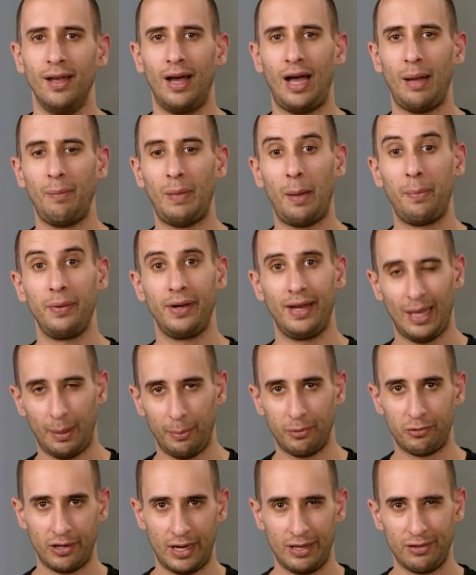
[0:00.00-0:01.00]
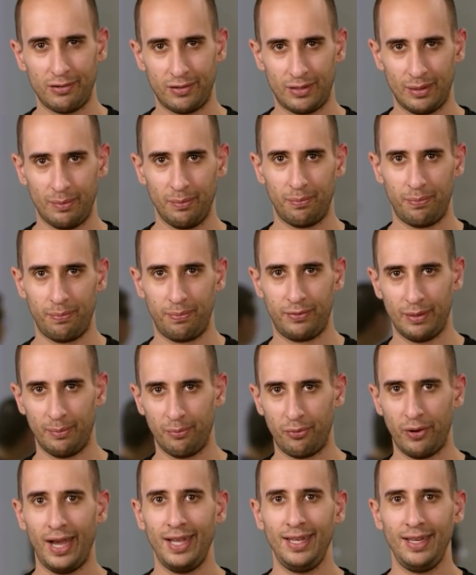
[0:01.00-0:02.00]
I'm happy to help transfer some, some
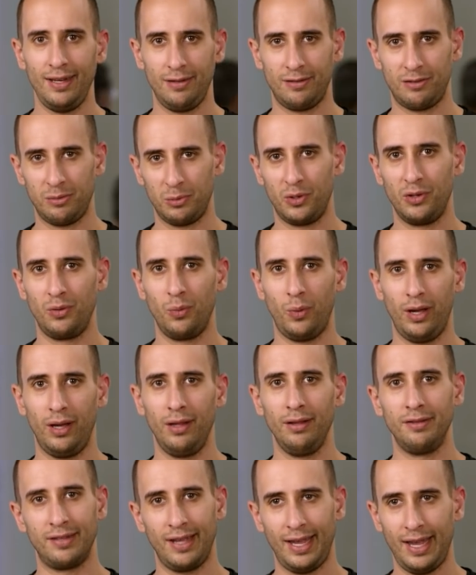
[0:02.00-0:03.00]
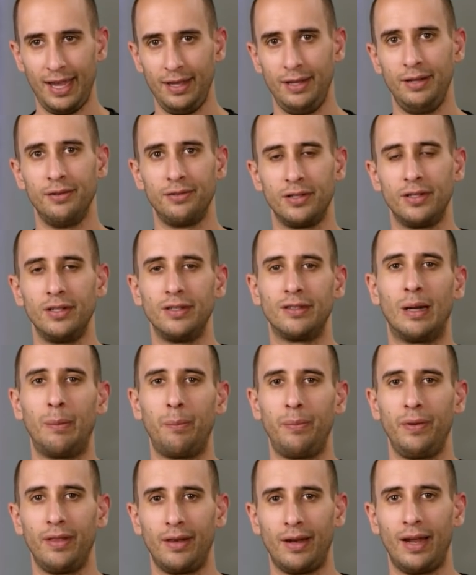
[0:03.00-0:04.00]
branding and some goodwill and say, hey, here's a good
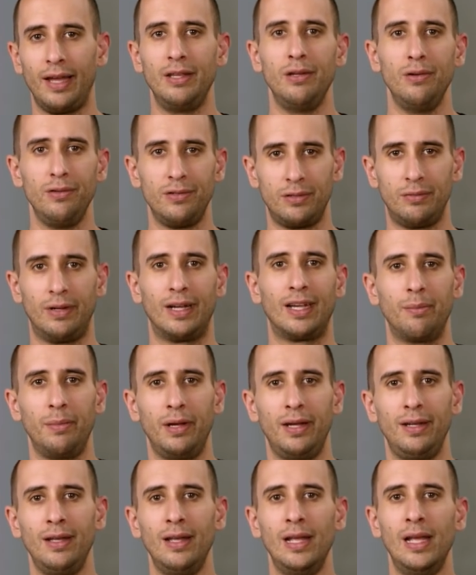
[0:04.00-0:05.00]
company that I use and recommend,